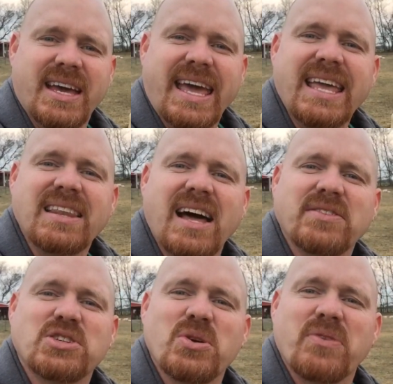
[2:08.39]
He
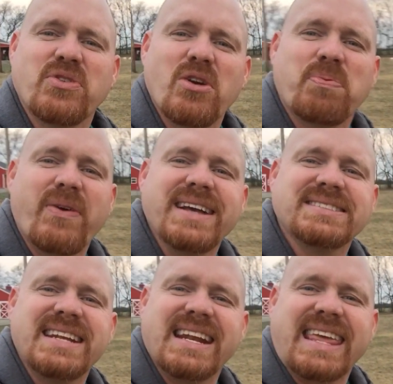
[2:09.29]
loves you. If you're
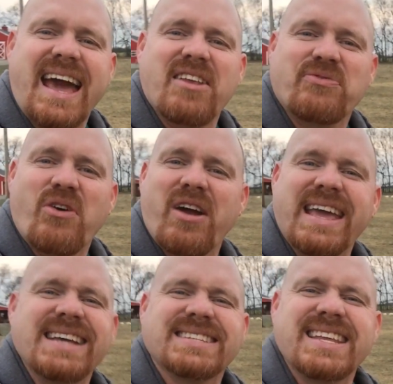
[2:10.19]
present and accounted for,
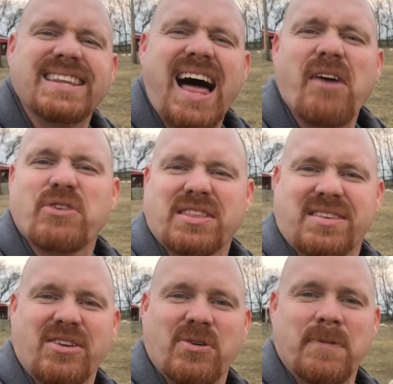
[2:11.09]
he's in love
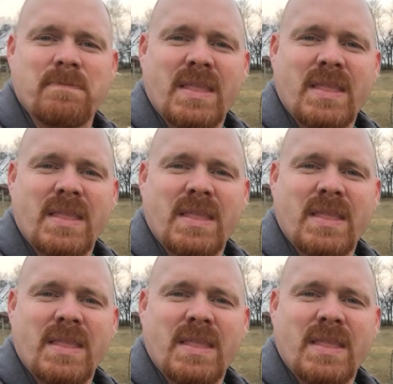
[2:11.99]
with you.